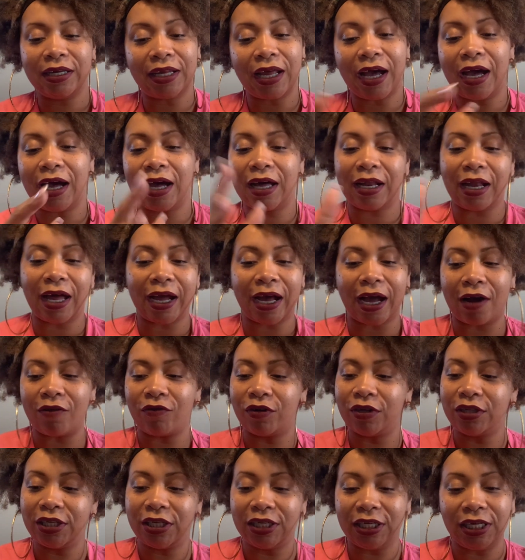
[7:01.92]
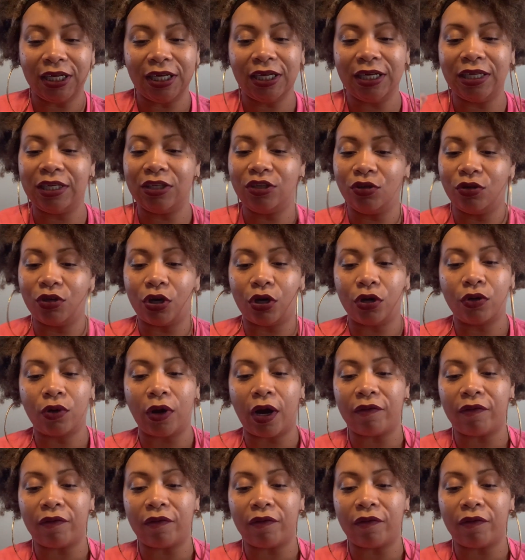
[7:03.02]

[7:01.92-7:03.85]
nah, like I really need, you know,